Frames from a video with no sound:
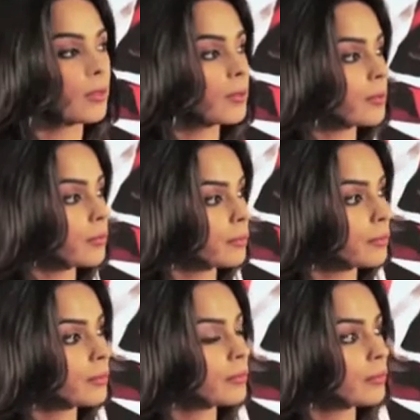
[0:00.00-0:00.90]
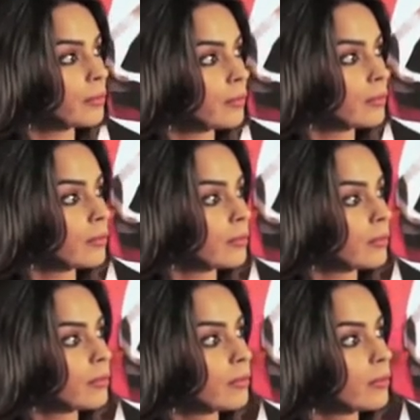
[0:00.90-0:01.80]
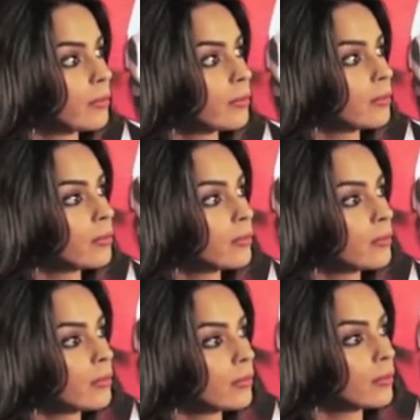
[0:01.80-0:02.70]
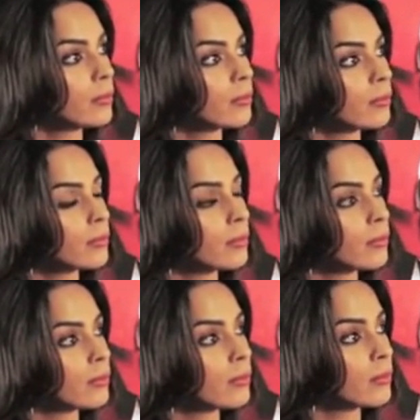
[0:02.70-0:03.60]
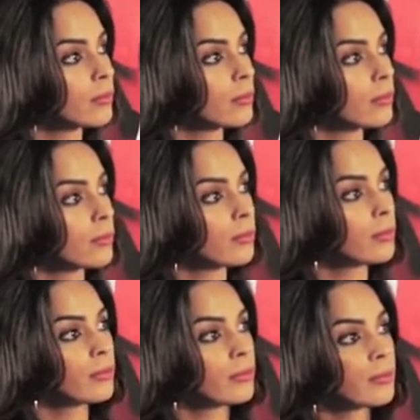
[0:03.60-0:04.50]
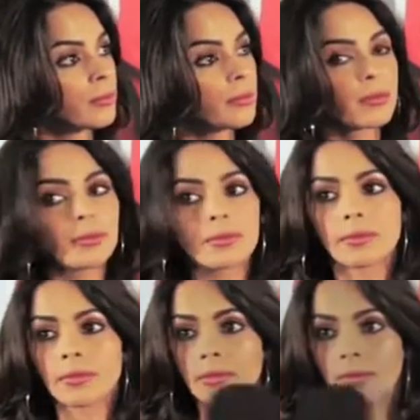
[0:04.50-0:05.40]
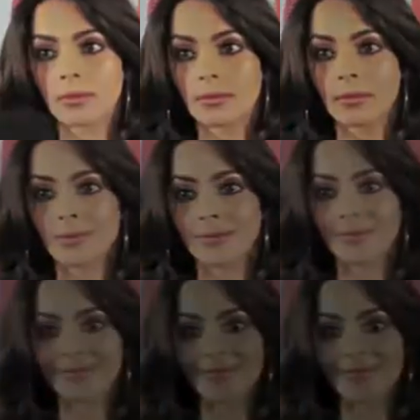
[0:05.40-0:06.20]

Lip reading: (not speaking)